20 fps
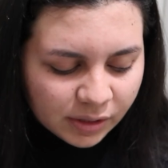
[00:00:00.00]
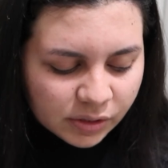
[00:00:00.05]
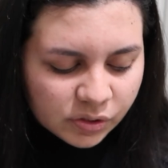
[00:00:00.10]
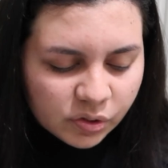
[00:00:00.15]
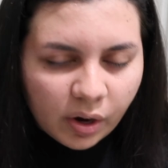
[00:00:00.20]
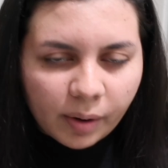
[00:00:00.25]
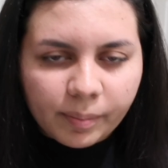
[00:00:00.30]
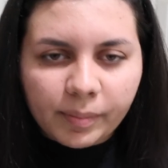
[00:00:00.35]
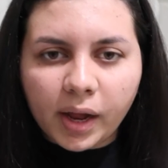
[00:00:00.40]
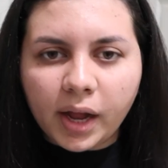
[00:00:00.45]

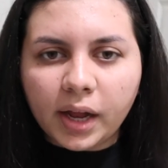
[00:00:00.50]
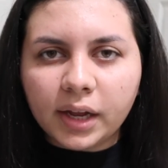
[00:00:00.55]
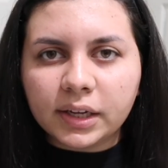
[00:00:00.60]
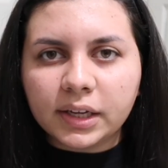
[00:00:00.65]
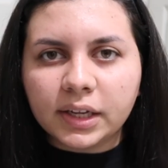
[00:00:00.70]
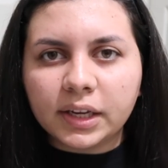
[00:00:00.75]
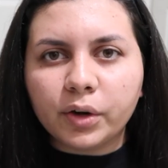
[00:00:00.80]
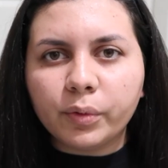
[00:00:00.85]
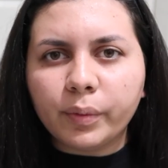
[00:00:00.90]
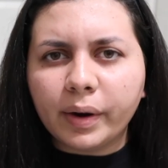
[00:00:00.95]
So I'm
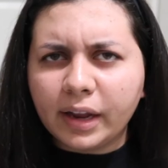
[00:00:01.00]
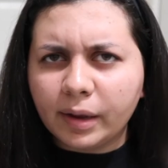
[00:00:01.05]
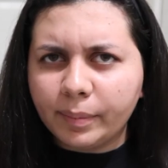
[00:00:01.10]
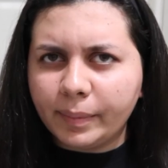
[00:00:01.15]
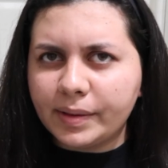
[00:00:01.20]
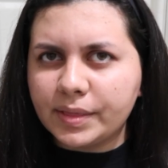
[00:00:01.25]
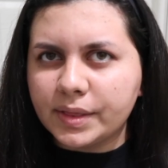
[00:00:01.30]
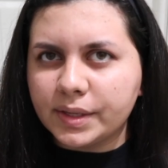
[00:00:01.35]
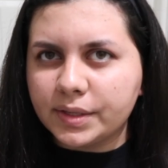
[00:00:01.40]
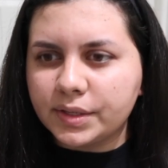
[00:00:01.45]
not gonna
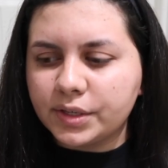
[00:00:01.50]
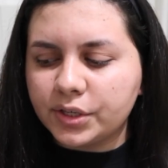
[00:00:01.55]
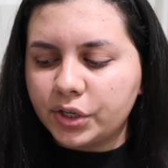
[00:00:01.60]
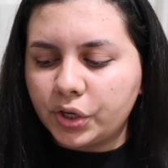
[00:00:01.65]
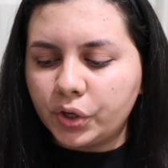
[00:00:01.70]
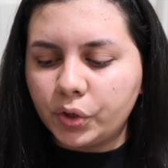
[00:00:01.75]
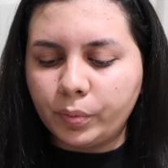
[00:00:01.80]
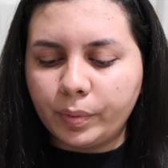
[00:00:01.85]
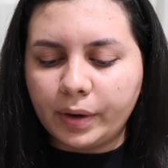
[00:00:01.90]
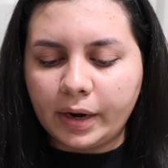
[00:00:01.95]
recommend this
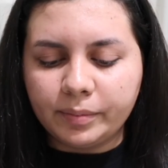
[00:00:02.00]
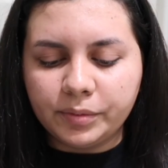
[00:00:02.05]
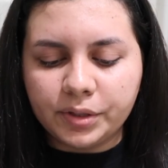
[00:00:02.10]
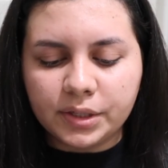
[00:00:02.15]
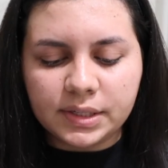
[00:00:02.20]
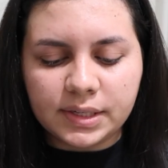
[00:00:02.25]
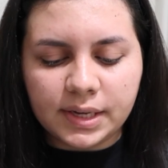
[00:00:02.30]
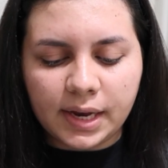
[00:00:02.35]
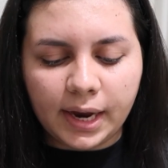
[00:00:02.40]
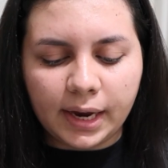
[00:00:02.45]
to you, but I'm
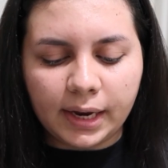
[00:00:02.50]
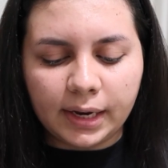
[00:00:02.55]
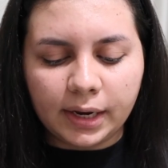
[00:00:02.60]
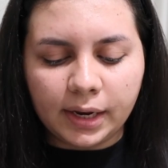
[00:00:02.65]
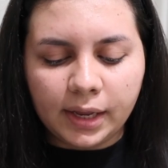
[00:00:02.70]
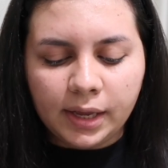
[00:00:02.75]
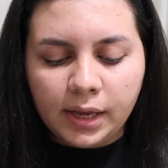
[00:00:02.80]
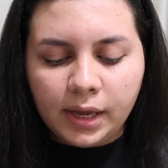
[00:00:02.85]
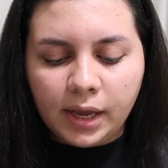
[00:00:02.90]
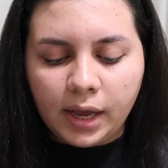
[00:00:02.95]
just
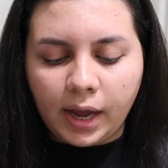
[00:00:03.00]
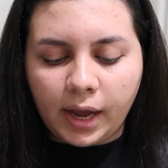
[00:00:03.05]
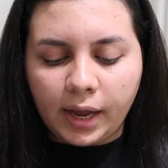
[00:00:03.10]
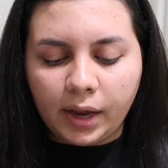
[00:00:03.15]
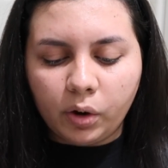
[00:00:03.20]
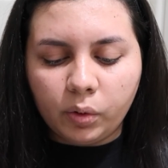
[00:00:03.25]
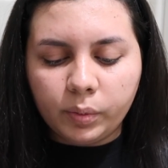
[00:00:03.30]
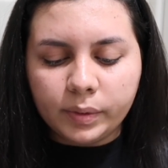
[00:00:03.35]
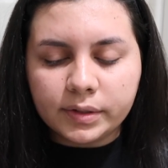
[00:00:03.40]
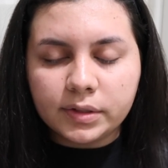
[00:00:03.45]
saying,
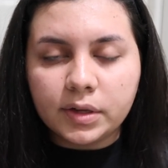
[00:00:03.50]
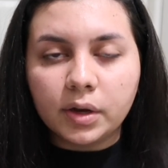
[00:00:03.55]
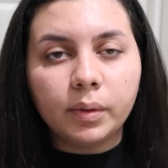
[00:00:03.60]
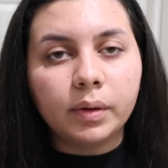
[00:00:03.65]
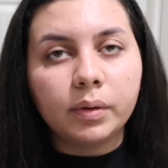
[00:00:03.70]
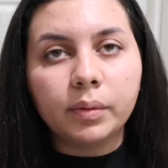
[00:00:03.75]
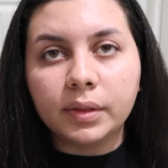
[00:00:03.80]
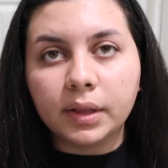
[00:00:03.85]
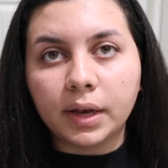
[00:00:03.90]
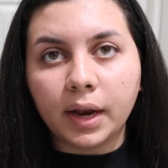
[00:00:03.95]
I always
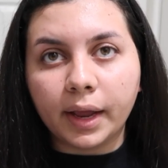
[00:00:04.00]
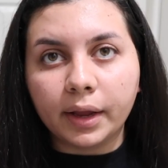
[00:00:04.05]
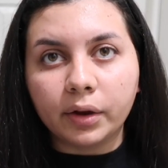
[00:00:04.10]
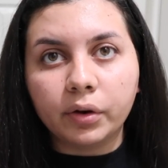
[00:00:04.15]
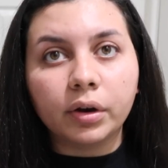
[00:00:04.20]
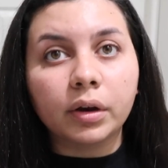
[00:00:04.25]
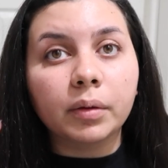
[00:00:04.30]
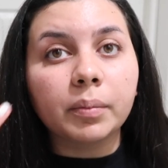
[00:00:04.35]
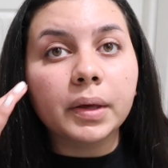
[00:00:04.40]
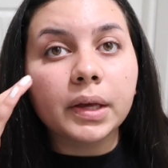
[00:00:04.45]
go in with an eye
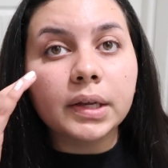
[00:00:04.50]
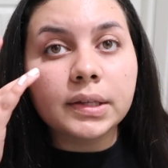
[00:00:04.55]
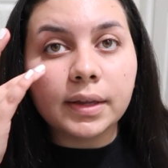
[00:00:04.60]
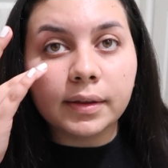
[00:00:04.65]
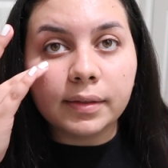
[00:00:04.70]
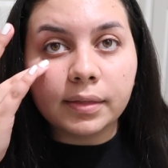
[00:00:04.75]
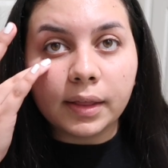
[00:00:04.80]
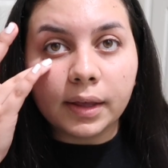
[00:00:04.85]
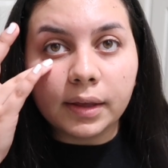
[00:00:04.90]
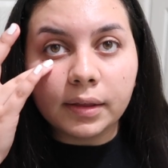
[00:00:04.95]
cream because
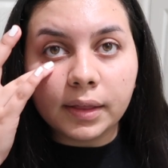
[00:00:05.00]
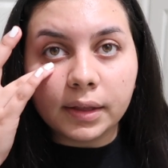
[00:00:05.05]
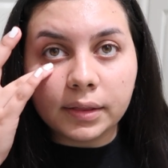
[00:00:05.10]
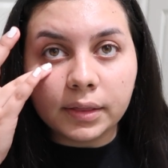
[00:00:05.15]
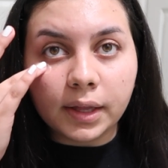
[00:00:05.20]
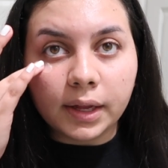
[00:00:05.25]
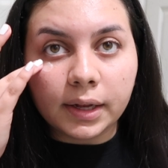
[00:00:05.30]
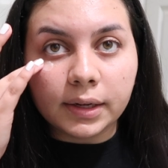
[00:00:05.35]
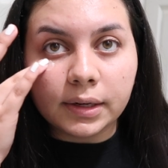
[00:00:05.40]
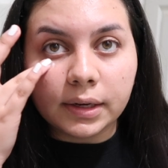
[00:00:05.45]
I think
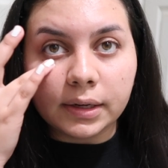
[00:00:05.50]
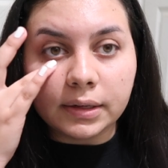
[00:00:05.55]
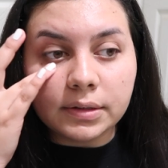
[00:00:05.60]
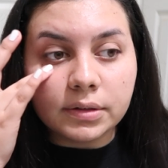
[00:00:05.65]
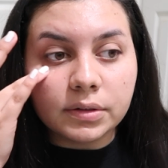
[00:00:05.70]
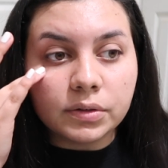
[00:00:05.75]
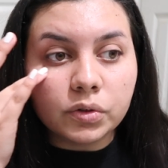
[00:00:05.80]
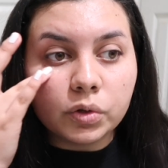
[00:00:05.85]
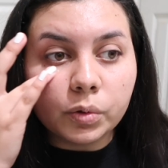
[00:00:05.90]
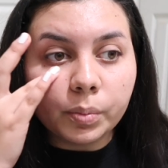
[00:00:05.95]
that that
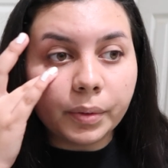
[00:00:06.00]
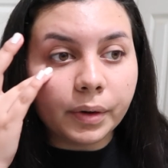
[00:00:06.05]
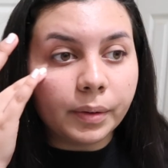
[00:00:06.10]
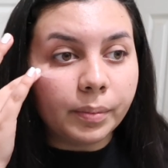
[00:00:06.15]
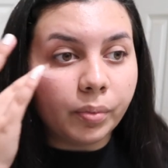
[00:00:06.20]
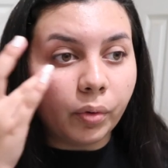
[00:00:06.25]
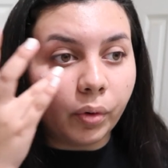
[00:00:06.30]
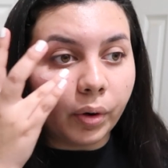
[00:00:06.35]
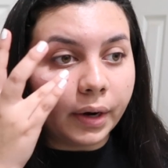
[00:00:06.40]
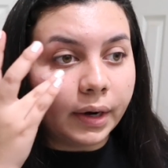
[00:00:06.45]
is super
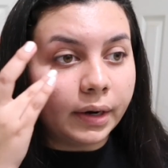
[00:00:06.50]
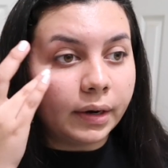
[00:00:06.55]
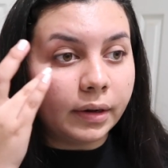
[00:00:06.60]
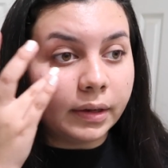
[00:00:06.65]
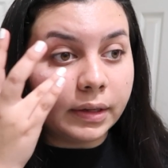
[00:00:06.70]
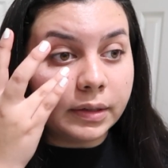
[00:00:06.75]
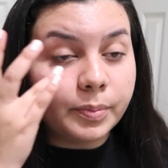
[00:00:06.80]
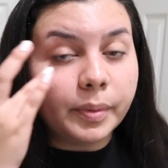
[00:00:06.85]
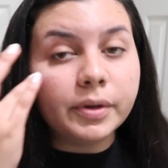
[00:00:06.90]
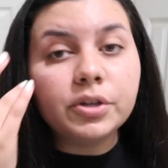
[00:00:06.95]

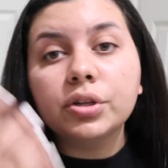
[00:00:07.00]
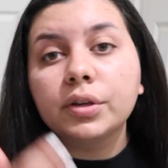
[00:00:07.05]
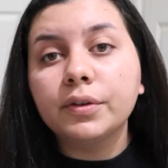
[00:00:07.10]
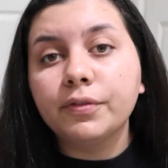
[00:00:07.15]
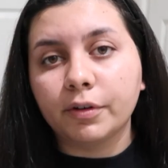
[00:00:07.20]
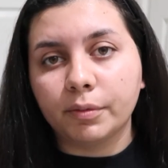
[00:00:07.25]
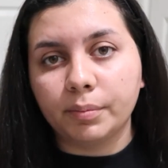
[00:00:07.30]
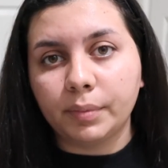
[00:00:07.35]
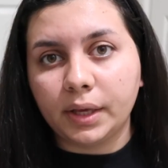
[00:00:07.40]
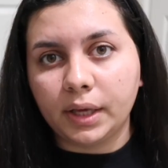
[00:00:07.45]
important, especially
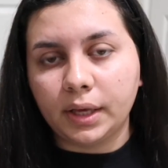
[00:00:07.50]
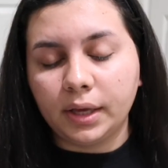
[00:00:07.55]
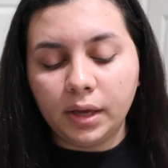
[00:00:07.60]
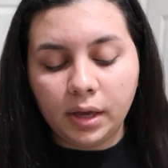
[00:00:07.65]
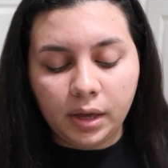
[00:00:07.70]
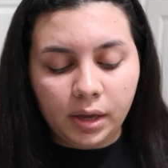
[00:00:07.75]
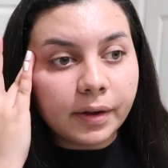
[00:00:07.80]
for me.